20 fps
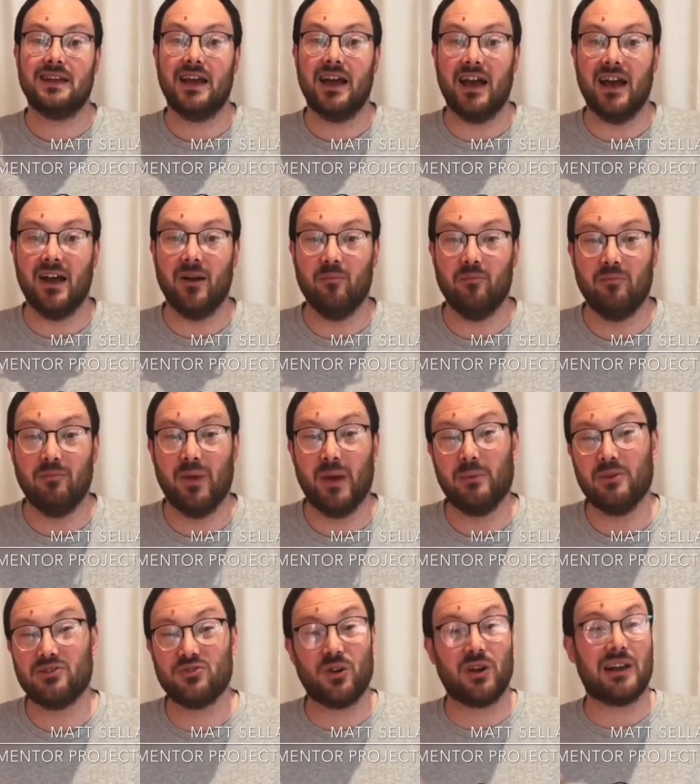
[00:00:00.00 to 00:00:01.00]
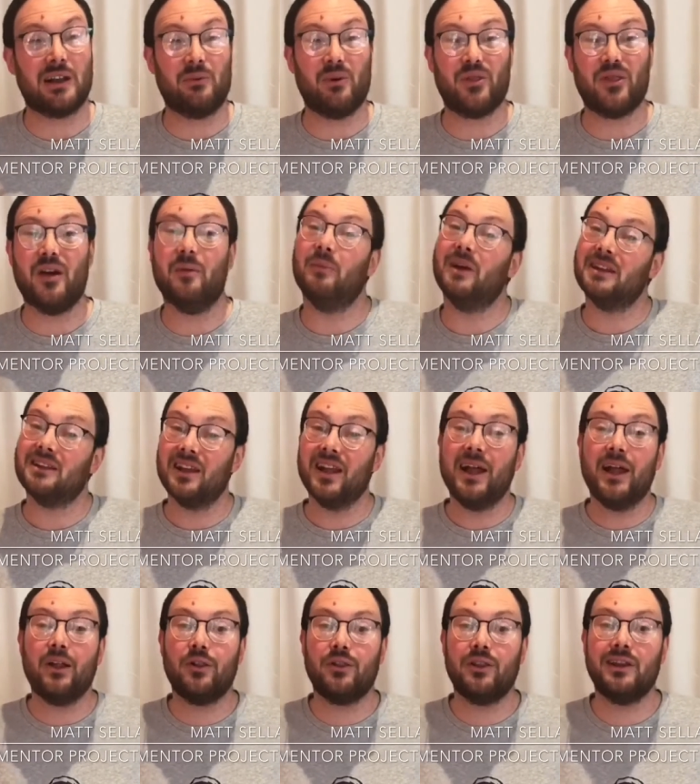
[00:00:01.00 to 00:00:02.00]
um, maybe struggling with their mental
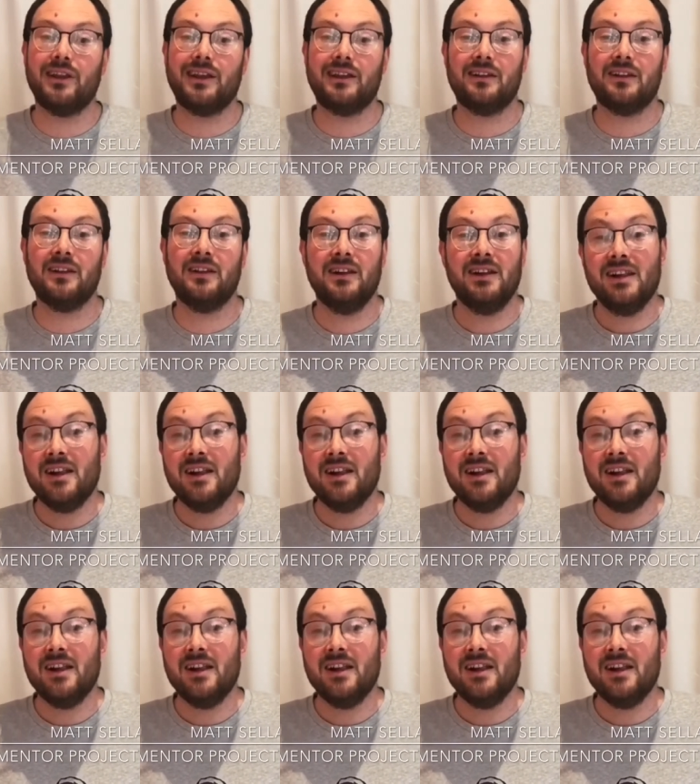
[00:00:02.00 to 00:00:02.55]
health a little,